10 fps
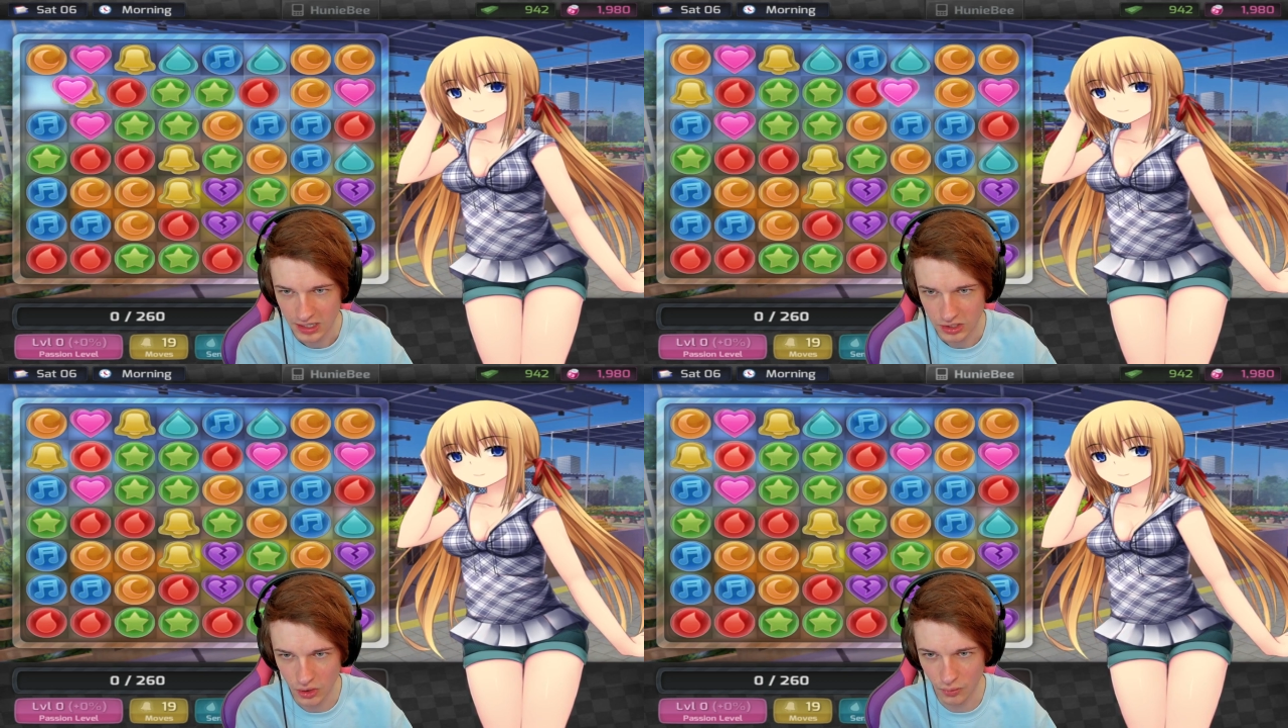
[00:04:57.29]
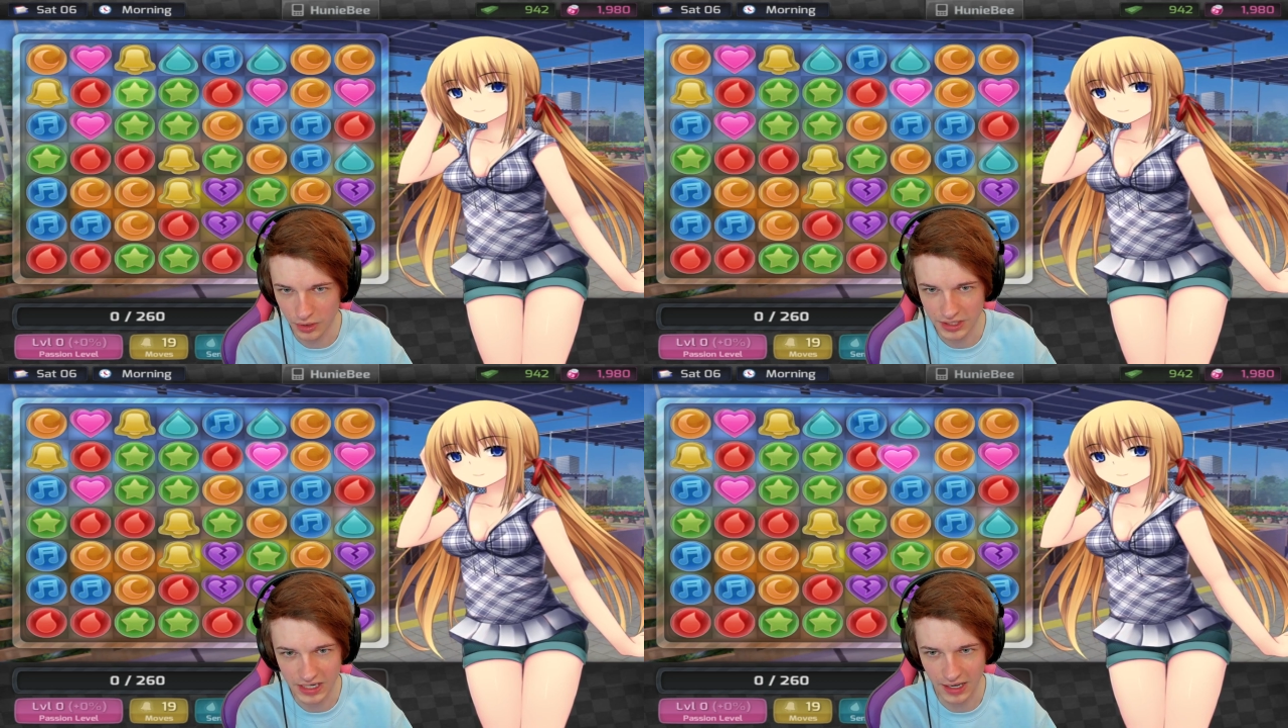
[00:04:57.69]
You're
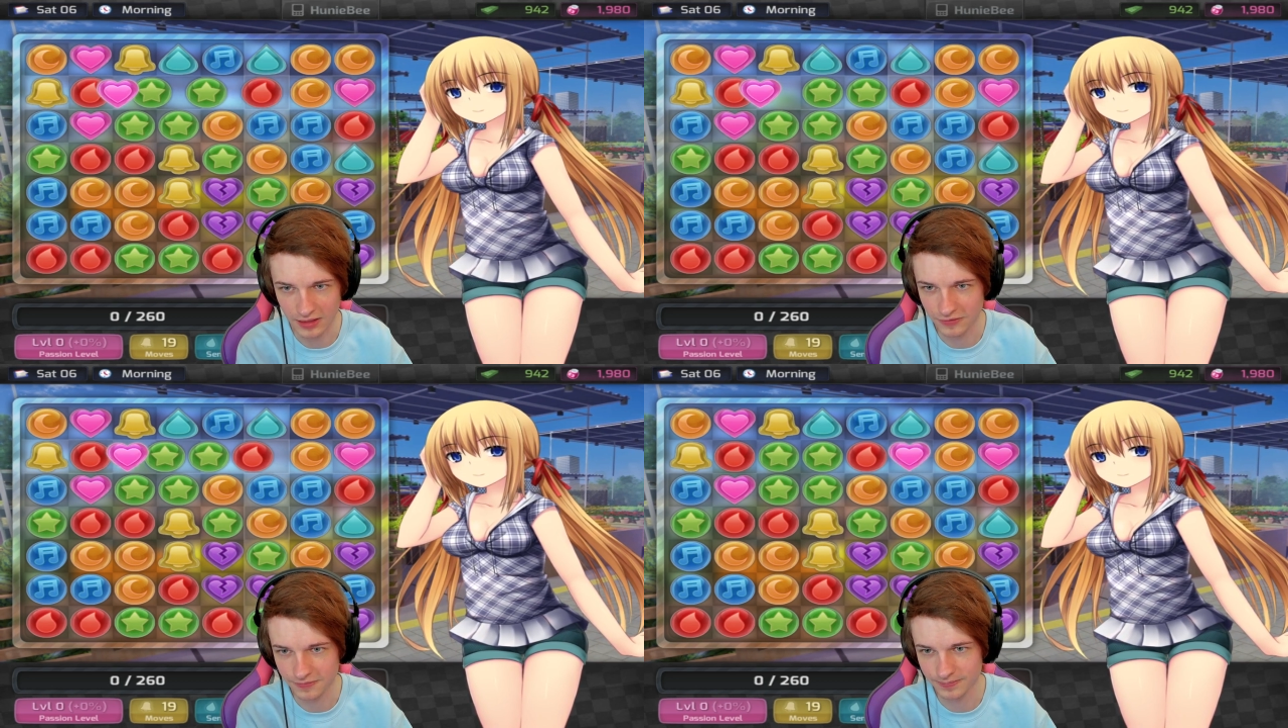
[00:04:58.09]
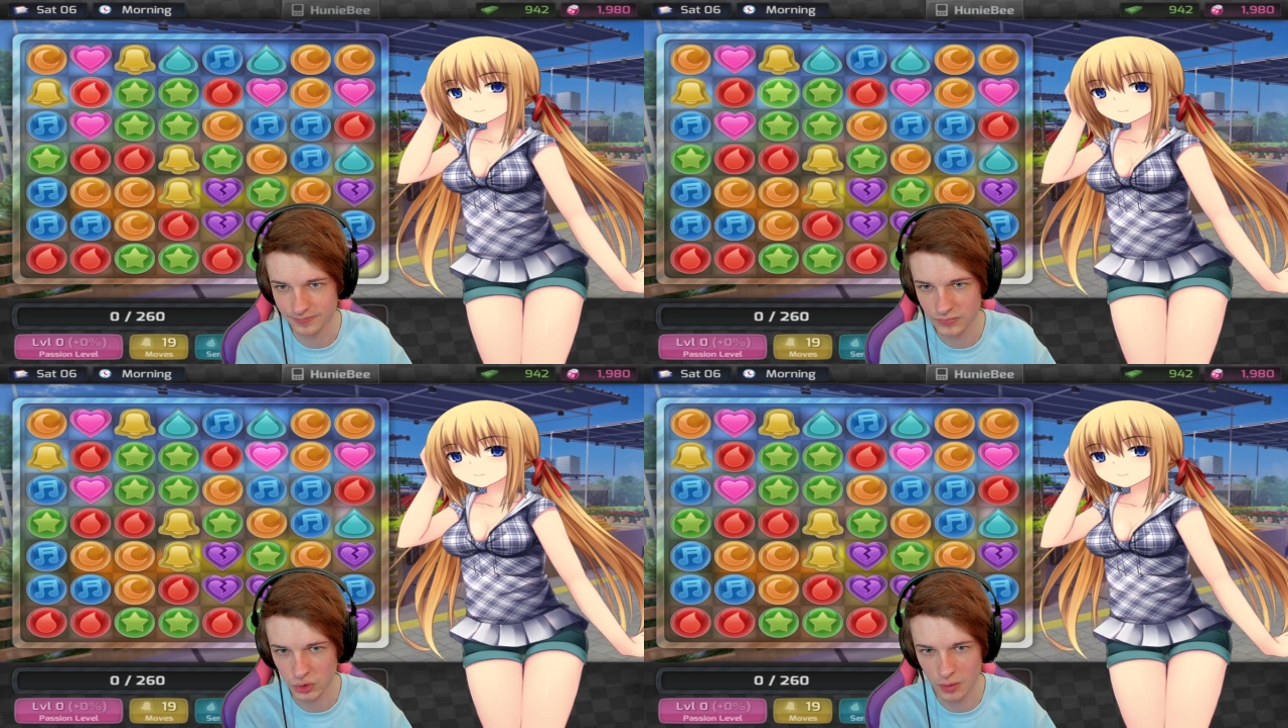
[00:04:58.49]
really kind of
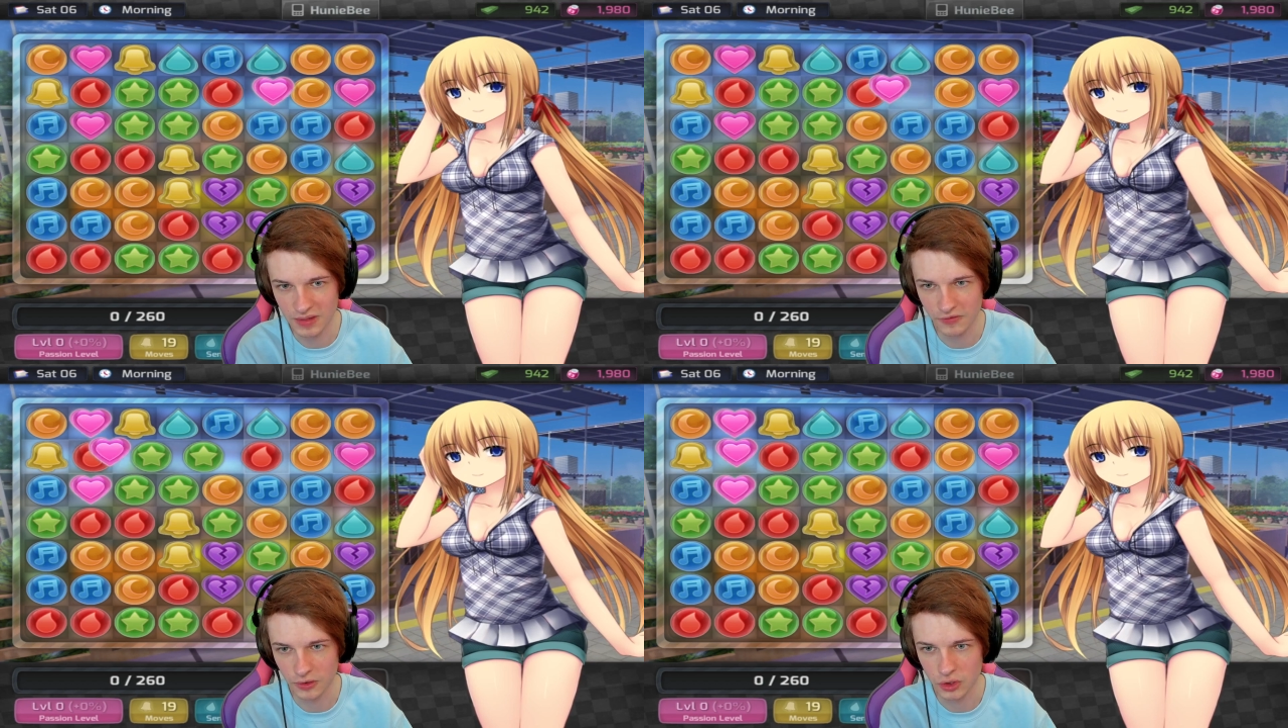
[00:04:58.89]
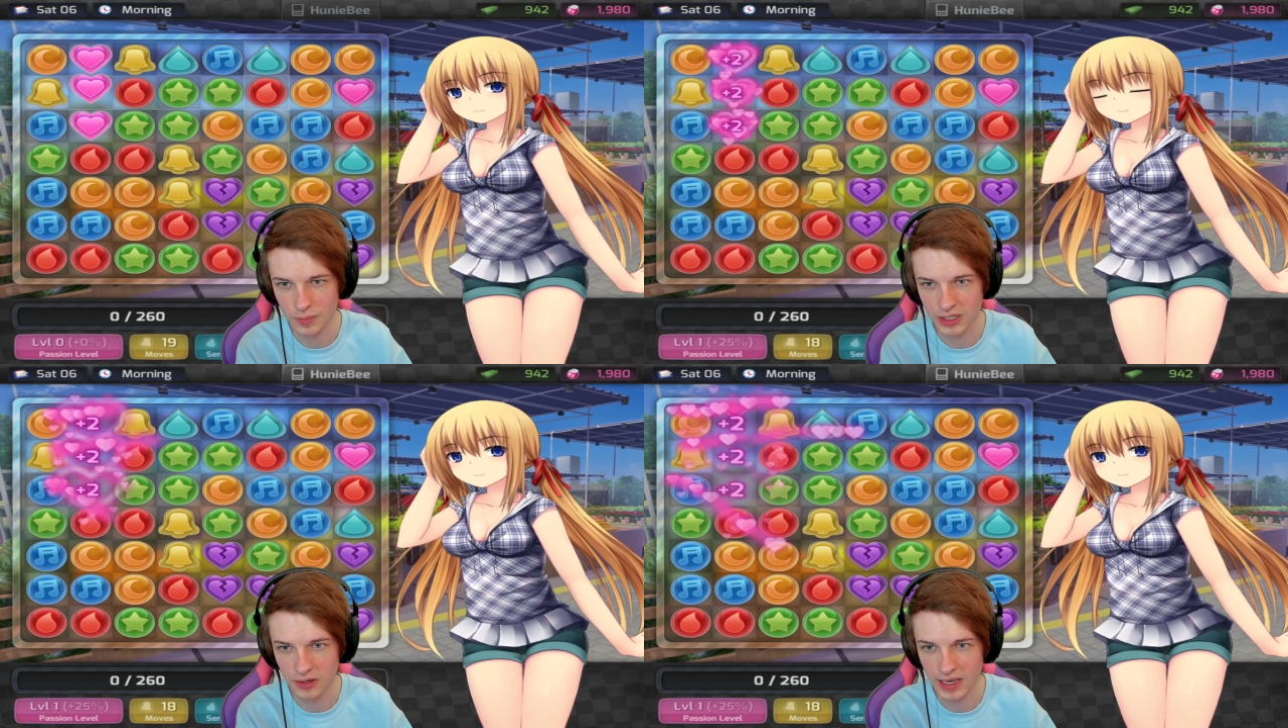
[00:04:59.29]
throwing me for a
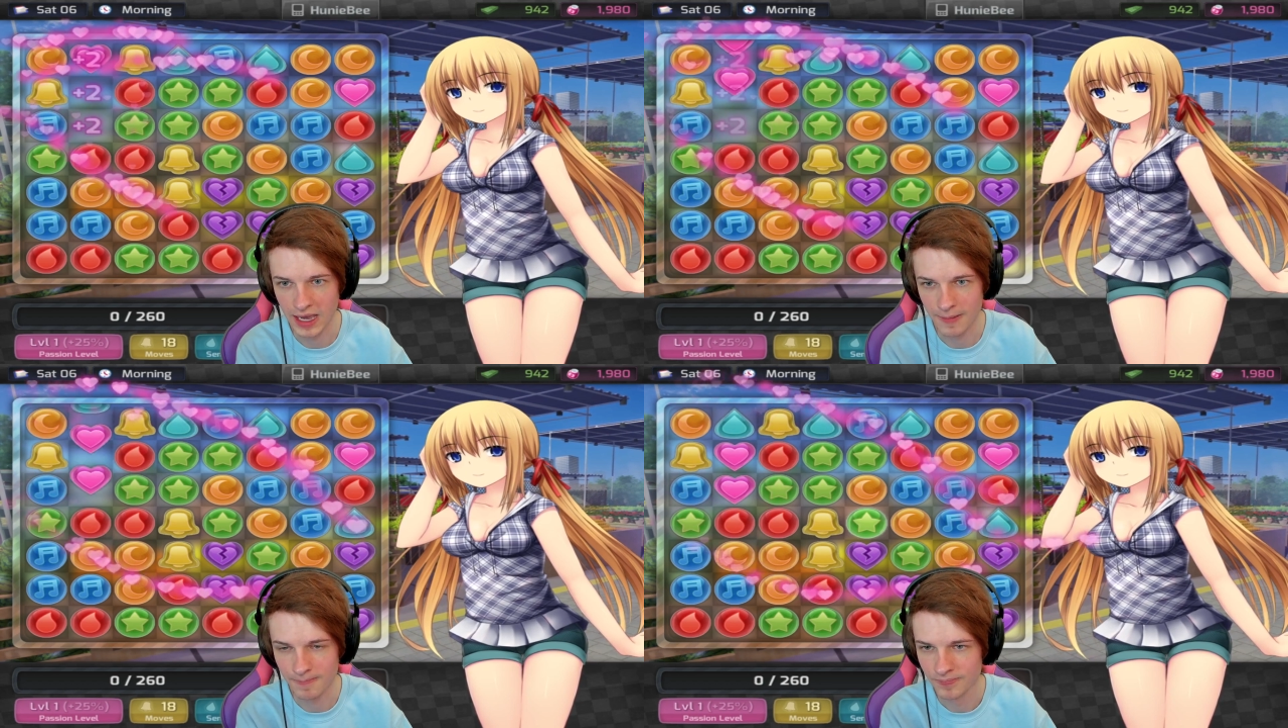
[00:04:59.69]
loop here, game.